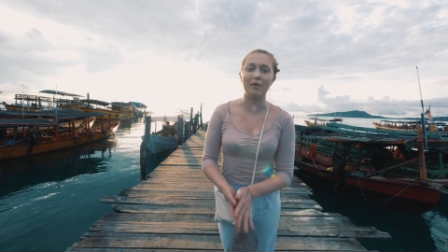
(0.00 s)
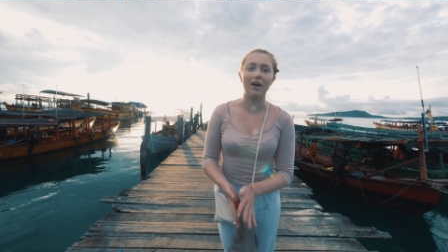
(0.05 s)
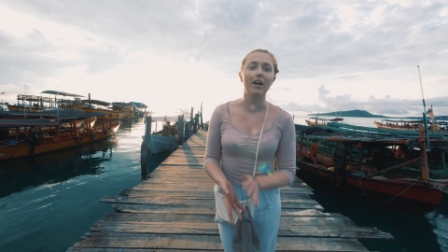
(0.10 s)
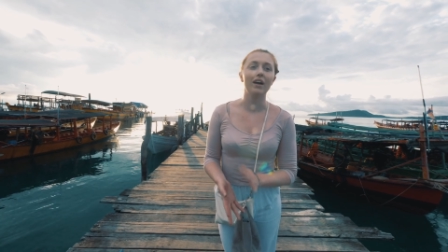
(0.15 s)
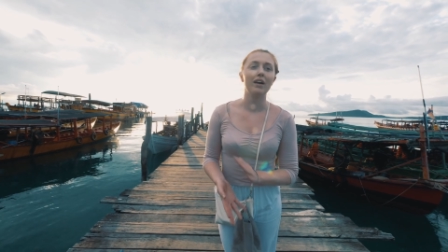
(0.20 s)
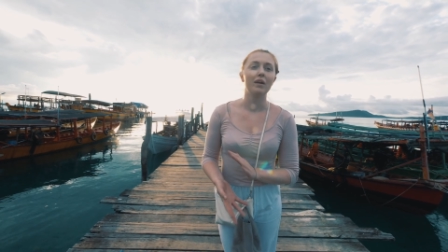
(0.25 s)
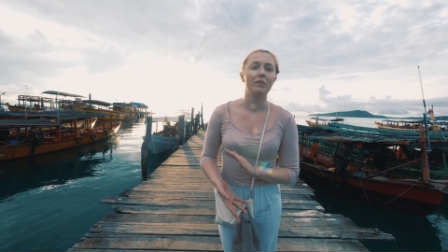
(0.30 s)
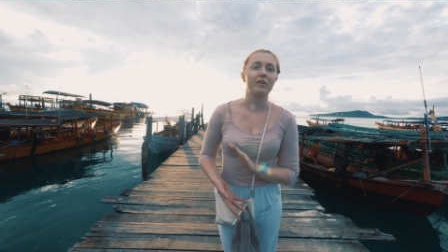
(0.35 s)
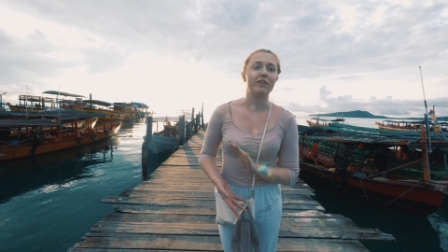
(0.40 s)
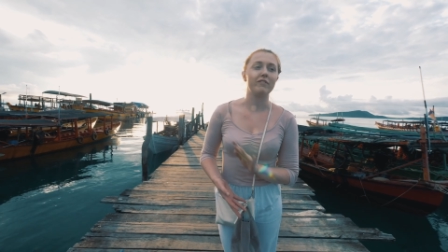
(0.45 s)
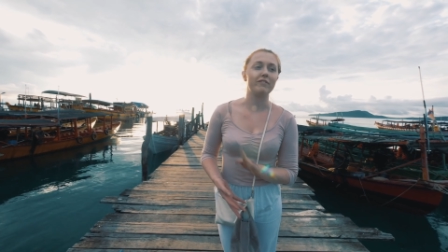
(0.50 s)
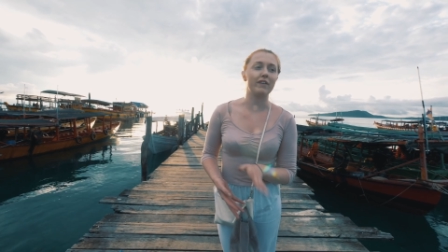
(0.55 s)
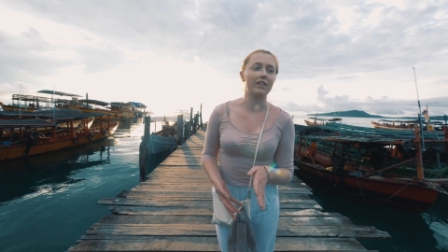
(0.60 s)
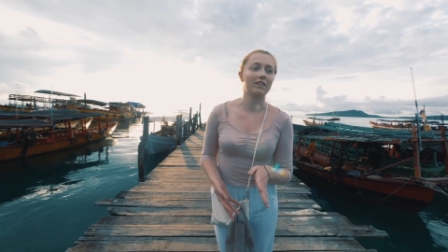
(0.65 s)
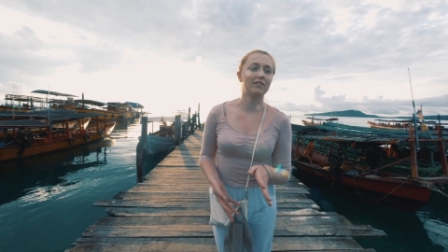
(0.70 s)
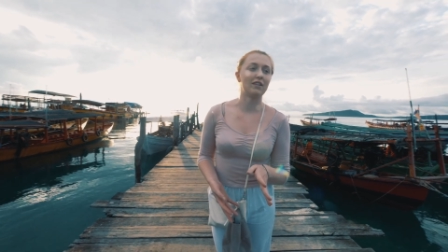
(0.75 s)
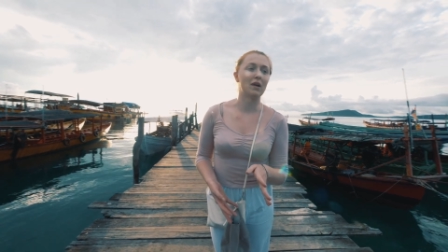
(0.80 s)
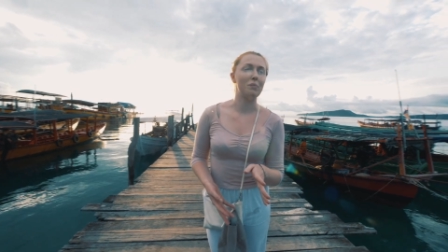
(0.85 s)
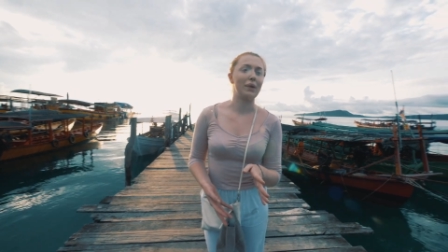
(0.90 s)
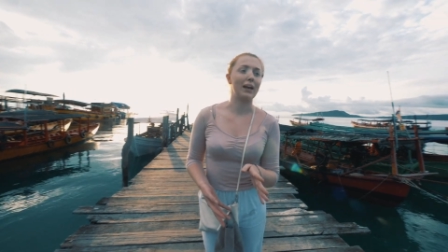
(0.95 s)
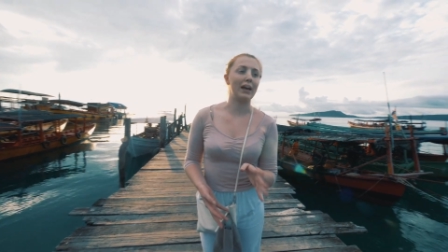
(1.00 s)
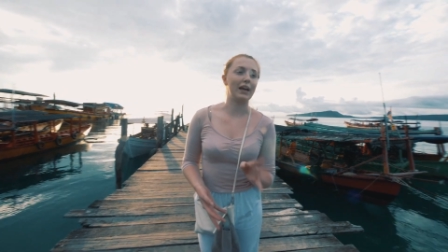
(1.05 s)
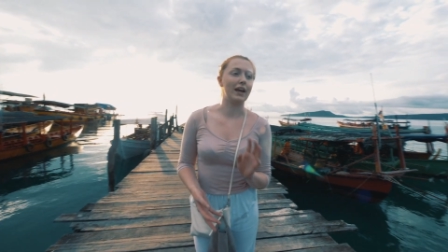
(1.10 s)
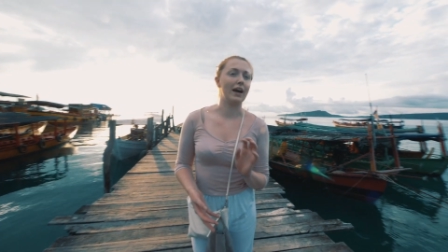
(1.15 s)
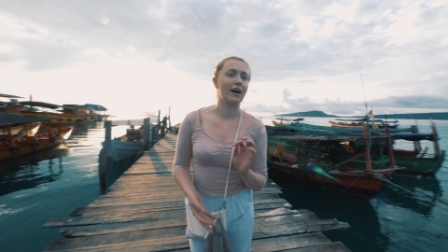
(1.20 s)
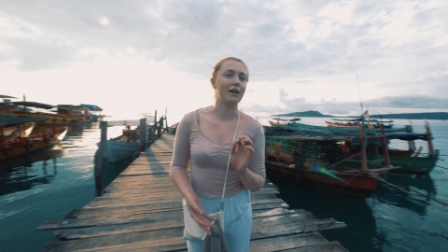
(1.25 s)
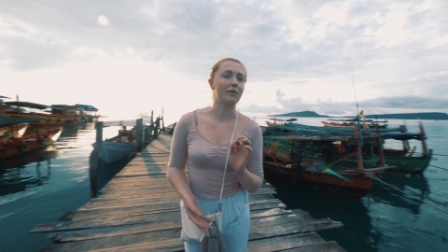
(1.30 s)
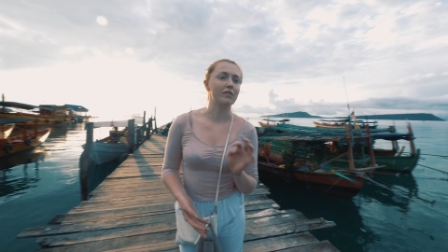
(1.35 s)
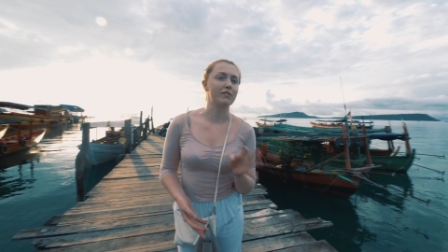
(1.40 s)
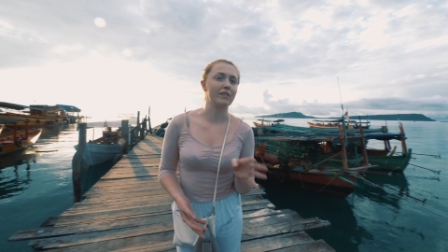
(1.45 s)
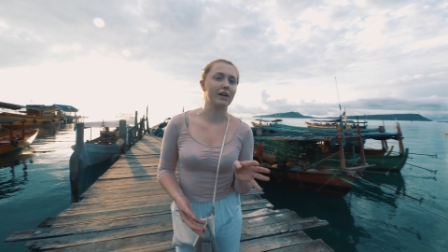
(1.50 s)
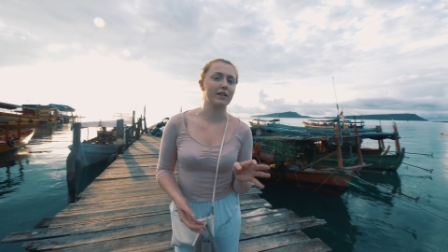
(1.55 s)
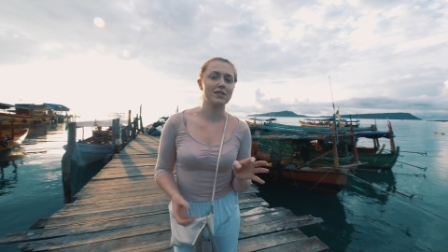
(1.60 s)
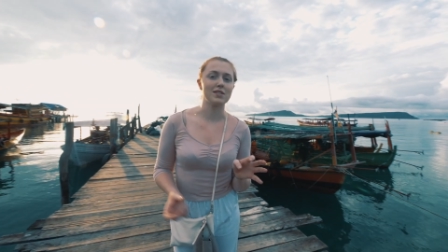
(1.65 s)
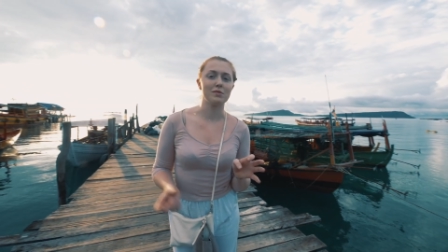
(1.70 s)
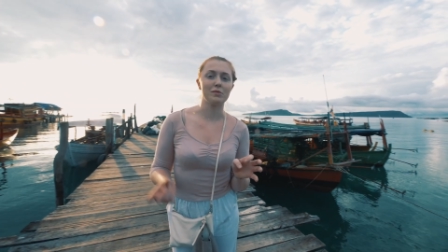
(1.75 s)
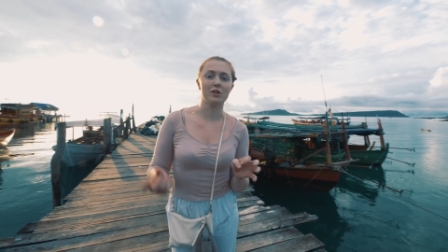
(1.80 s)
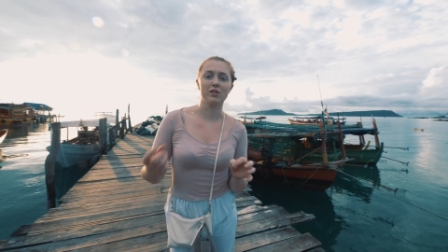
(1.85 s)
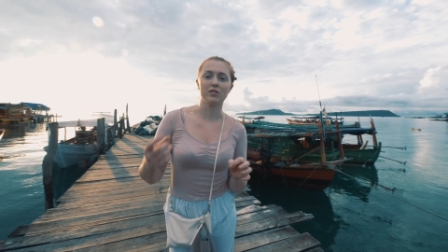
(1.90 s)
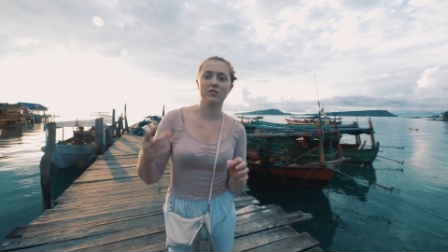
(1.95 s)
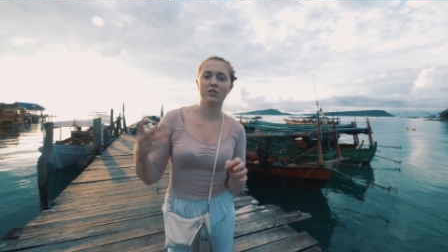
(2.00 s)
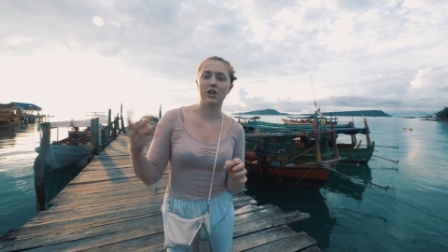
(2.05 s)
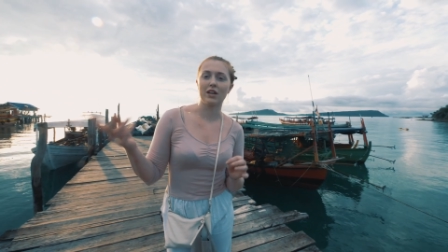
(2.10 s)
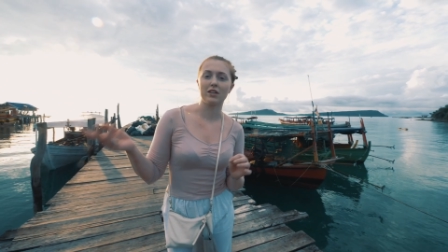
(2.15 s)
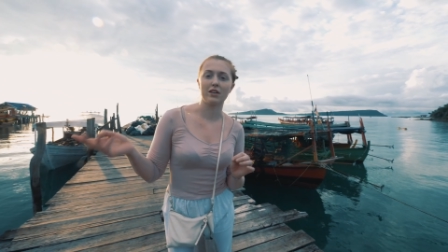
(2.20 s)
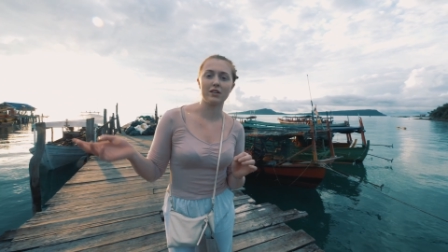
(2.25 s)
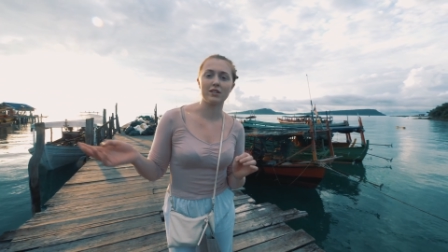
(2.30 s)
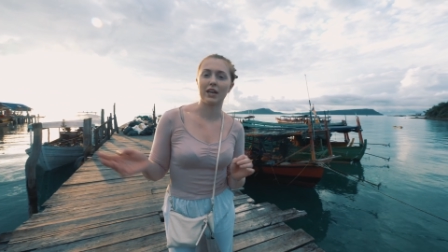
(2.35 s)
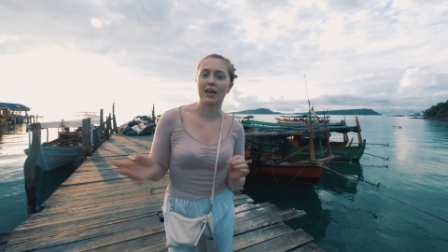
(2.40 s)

But we found the right pier now, we found someone who's checked our